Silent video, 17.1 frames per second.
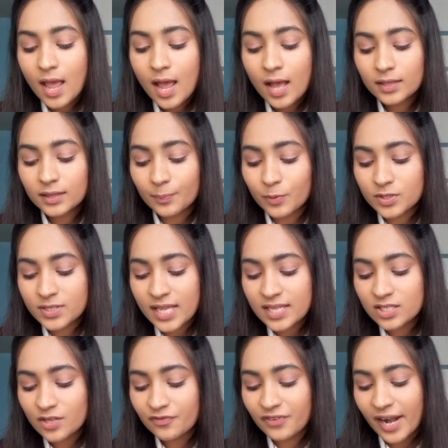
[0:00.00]
The
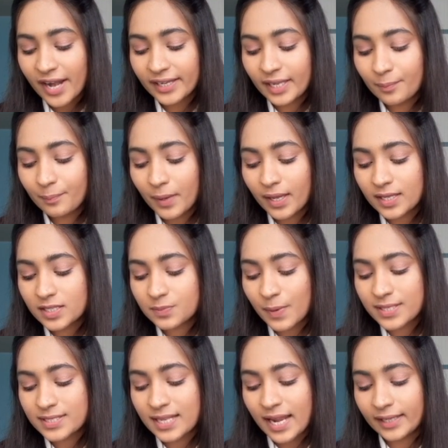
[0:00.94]
process of writing begins by
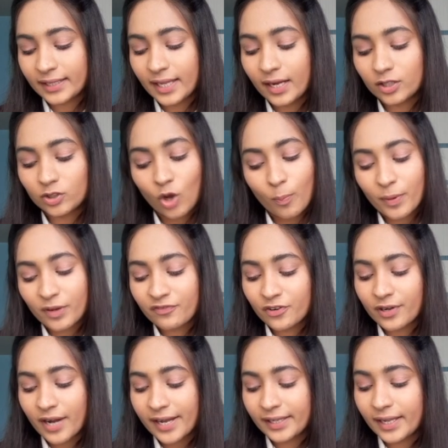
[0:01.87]
selecting a topic for
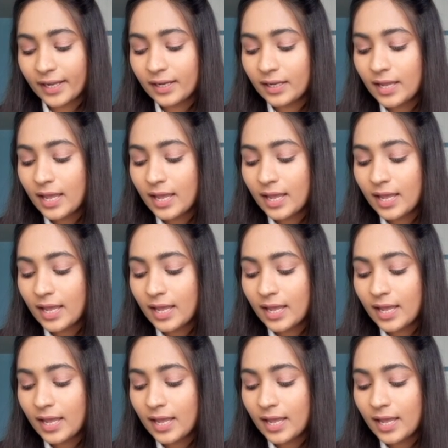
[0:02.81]
writing.